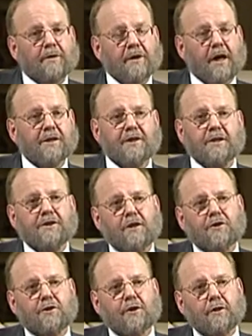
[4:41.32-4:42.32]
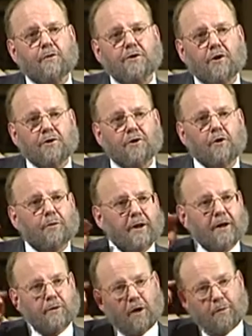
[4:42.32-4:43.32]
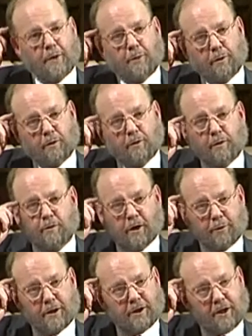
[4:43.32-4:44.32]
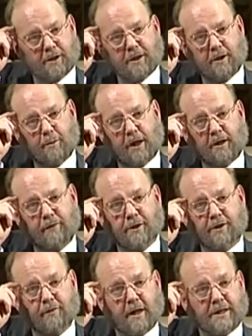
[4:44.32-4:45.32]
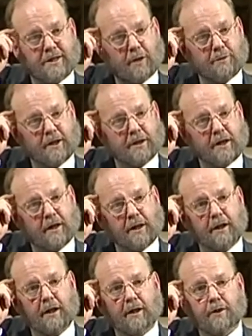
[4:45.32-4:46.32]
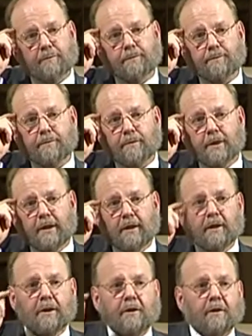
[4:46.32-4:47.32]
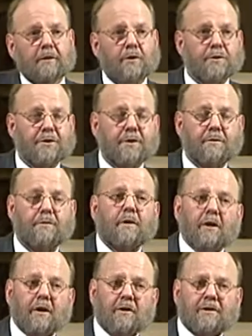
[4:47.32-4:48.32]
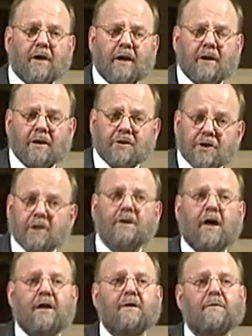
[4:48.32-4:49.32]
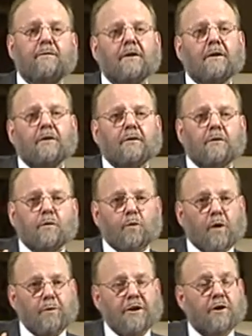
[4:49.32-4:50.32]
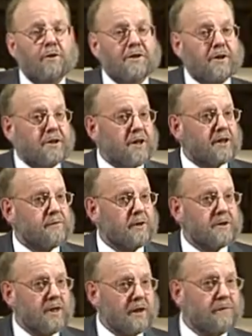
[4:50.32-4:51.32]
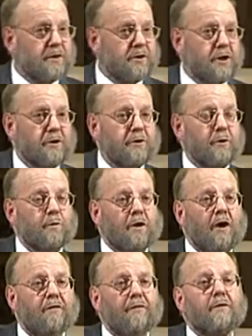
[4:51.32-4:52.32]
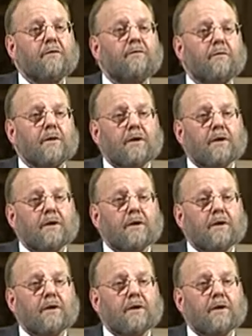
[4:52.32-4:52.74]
The 19th century was also a period when people appreciated the benefit of aseptic technique, because until then, women who had successfully delivered children were often